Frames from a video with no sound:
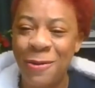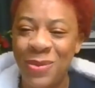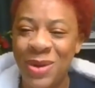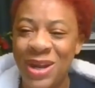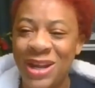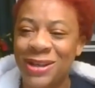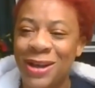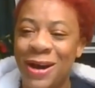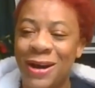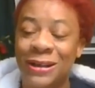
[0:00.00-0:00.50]
We
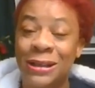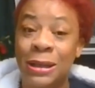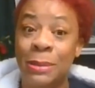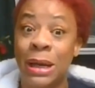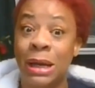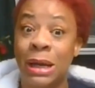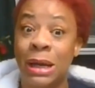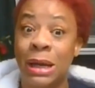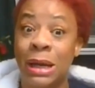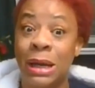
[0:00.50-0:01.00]
talked
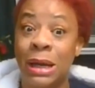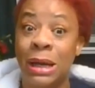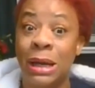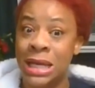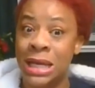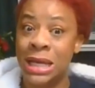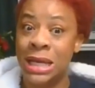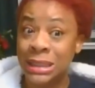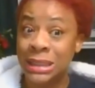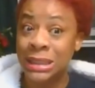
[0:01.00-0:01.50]
about
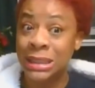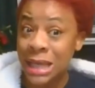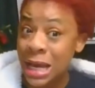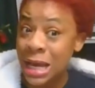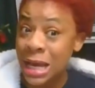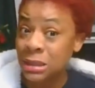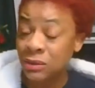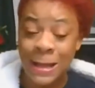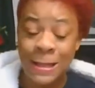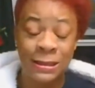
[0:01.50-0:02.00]
incest,
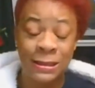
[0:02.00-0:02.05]
right?